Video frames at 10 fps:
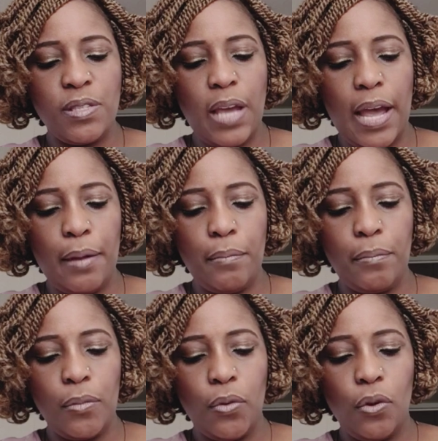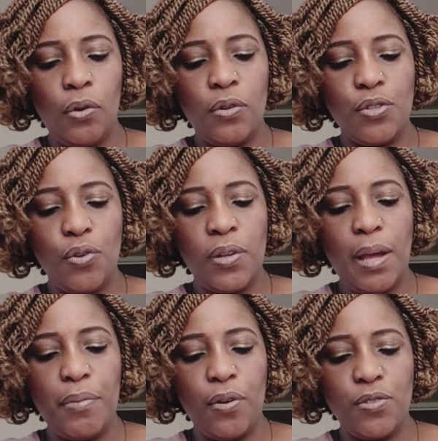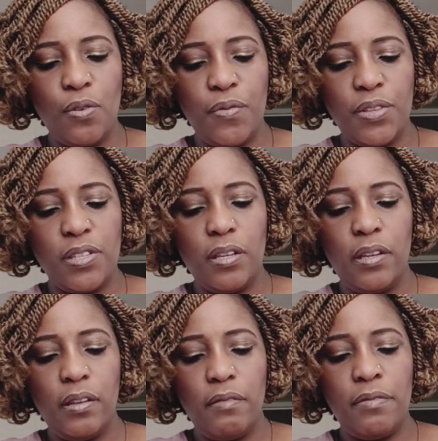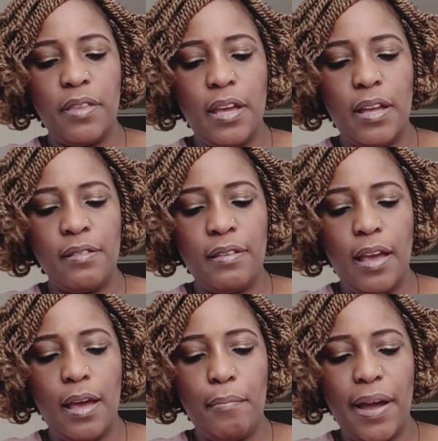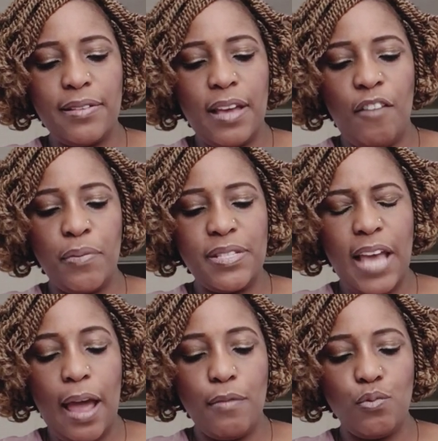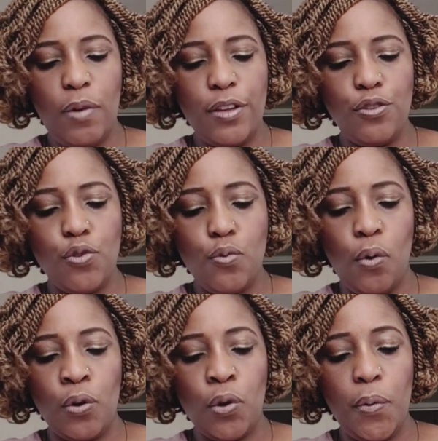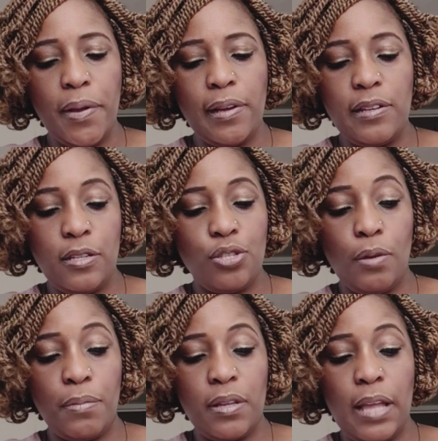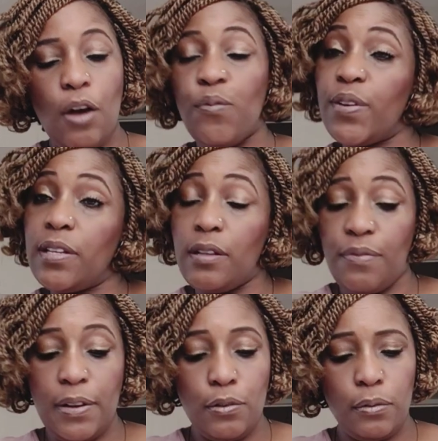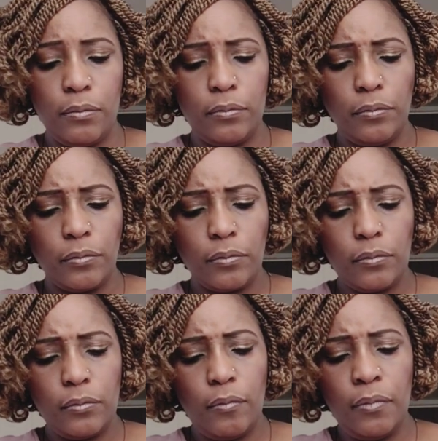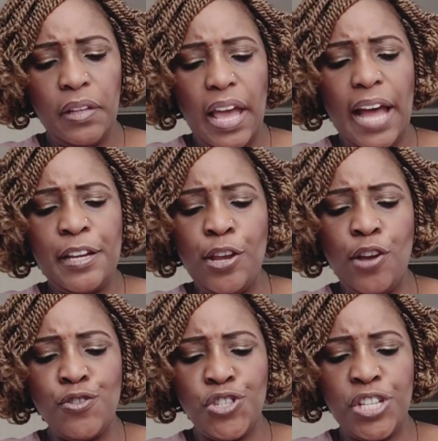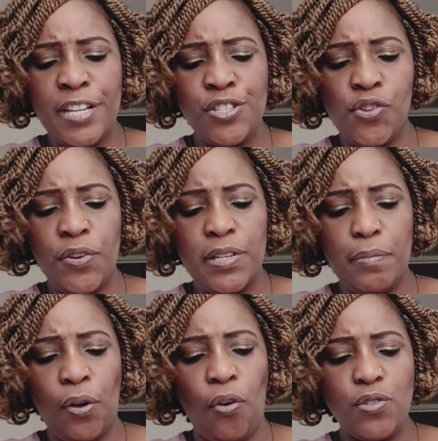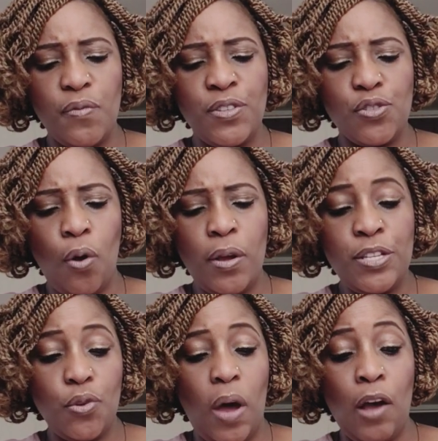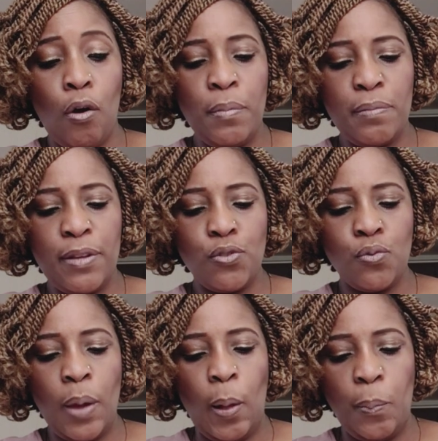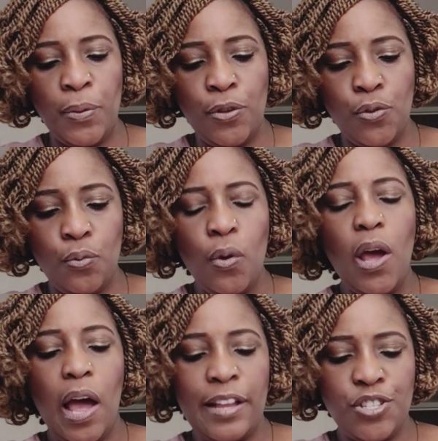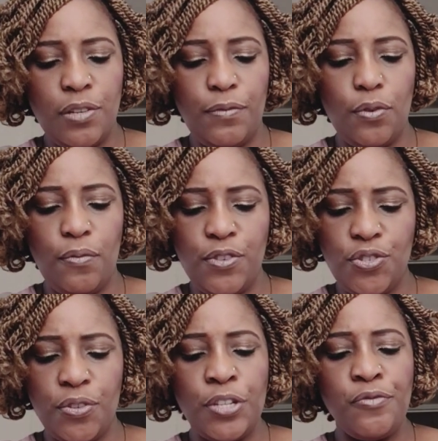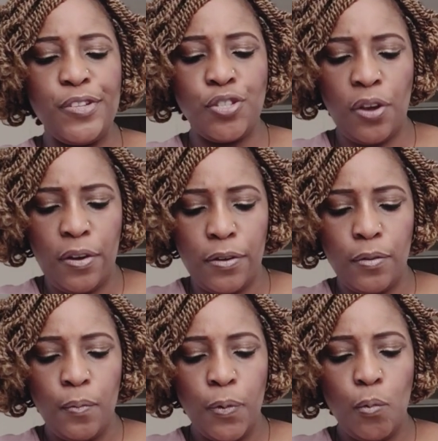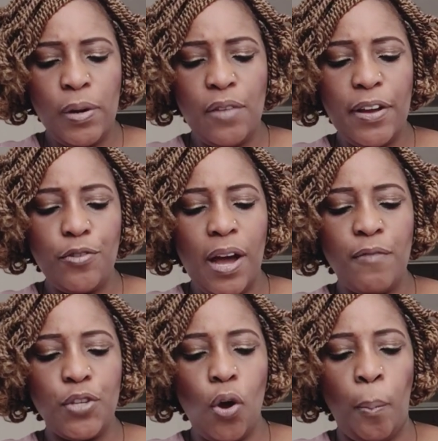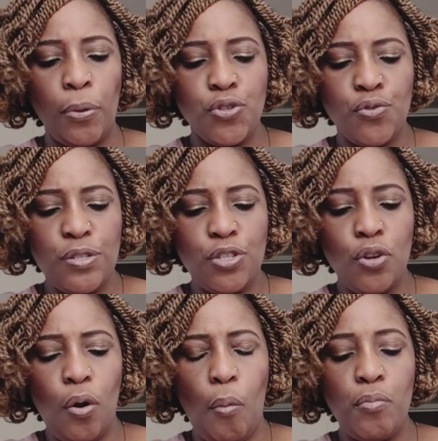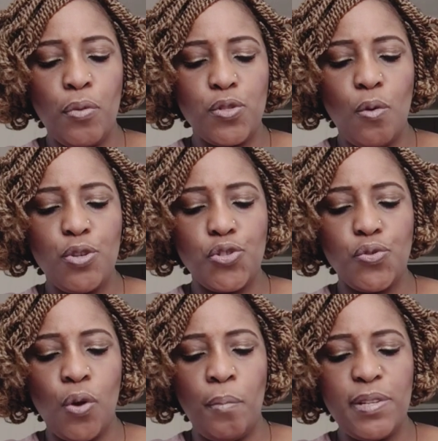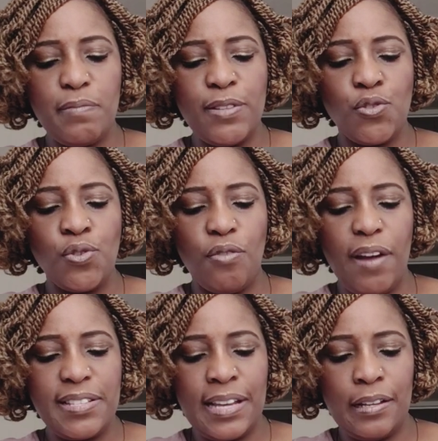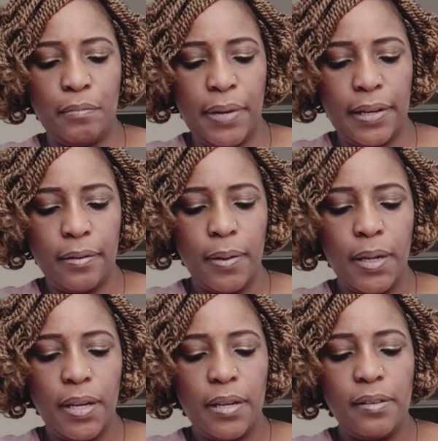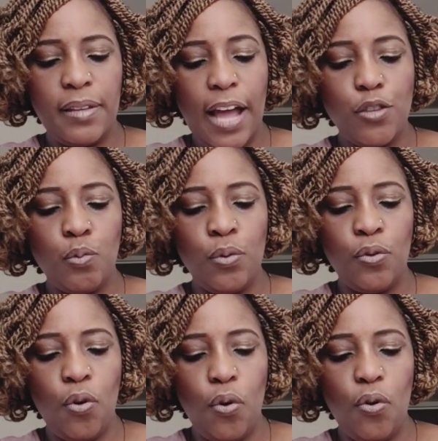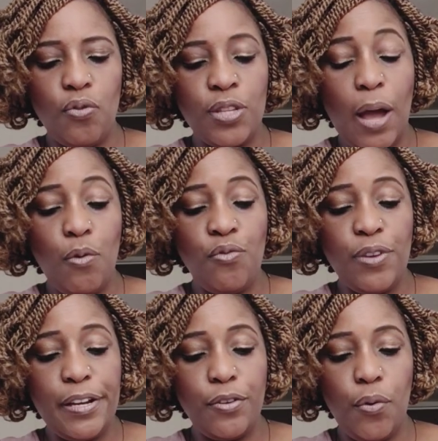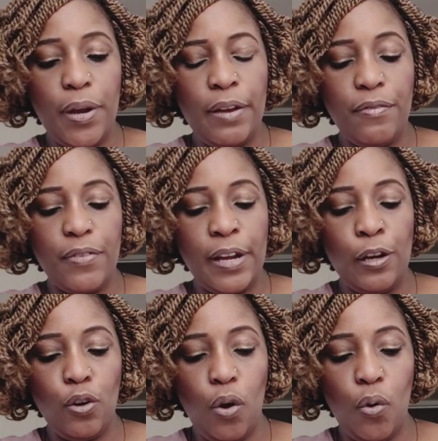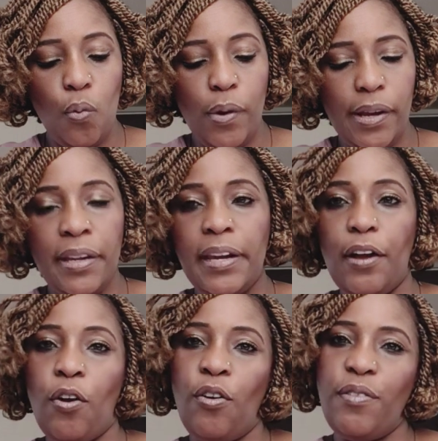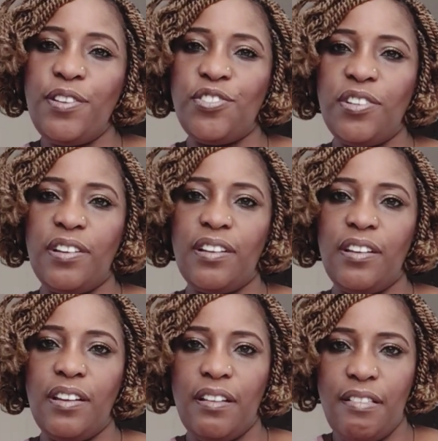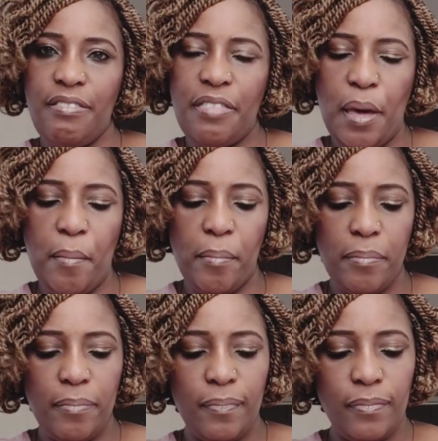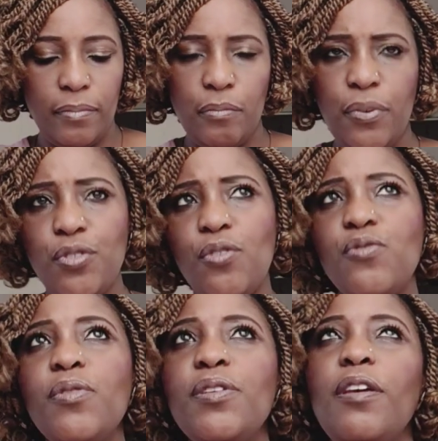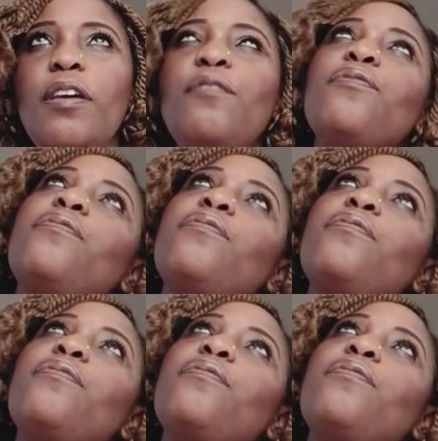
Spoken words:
time or the other because of it. There might have been times when you unknowingly did something that offended the fellow, and he or she endured it because of his or her commitment to helping you achieve your vision. In return, whenever you have the opportunity, you must always show commitment to your right-hand men. That will really go a long way in encouraging them. Praise God. So if,